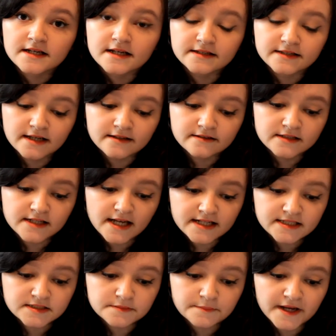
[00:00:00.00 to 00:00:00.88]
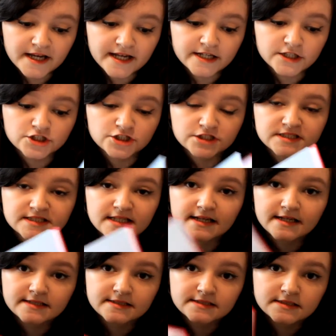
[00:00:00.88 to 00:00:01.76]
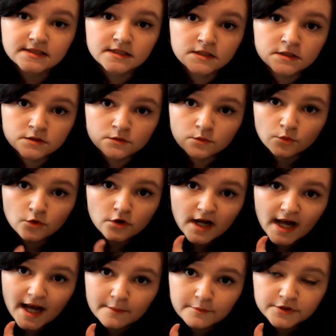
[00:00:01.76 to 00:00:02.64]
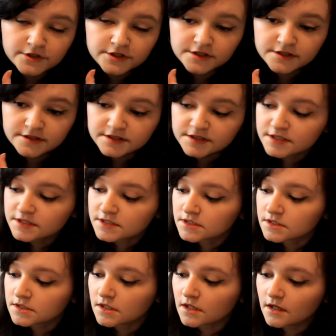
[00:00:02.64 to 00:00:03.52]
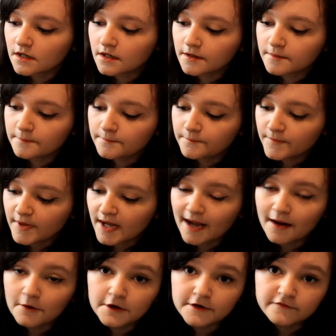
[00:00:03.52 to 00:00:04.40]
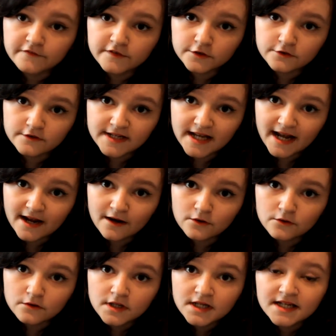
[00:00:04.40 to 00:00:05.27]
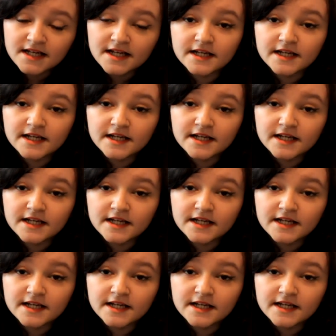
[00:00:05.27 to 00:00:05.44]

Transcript: And then the next page says what happened, how I feel now.